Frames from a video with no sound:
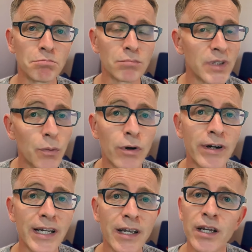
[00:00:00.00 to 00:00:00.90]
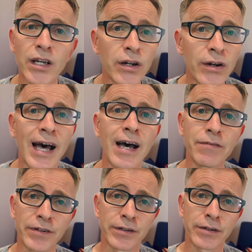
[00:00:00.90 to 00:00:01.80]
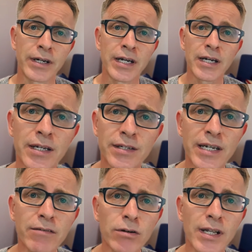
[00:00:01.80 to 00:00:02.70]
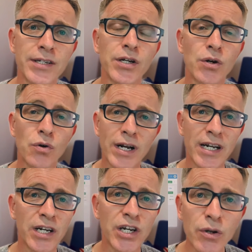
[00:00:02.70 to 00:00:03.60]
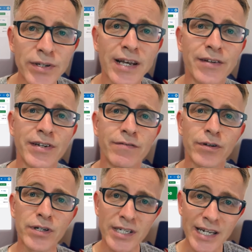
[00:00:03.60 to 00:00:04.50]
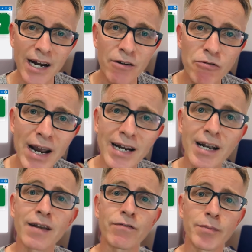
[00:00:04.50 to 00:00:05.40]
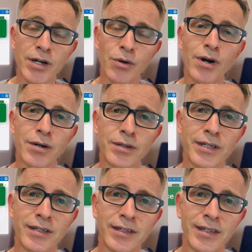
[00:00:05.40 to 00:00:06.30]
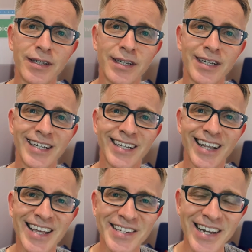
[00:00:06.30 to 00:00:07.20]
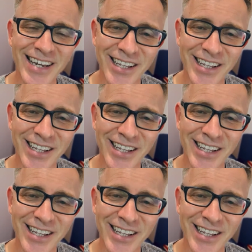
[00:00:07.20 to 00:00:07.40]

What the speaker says: don't worry, you don't have to. Xero lets you create a new sales invoice directly from a quote. Let's take a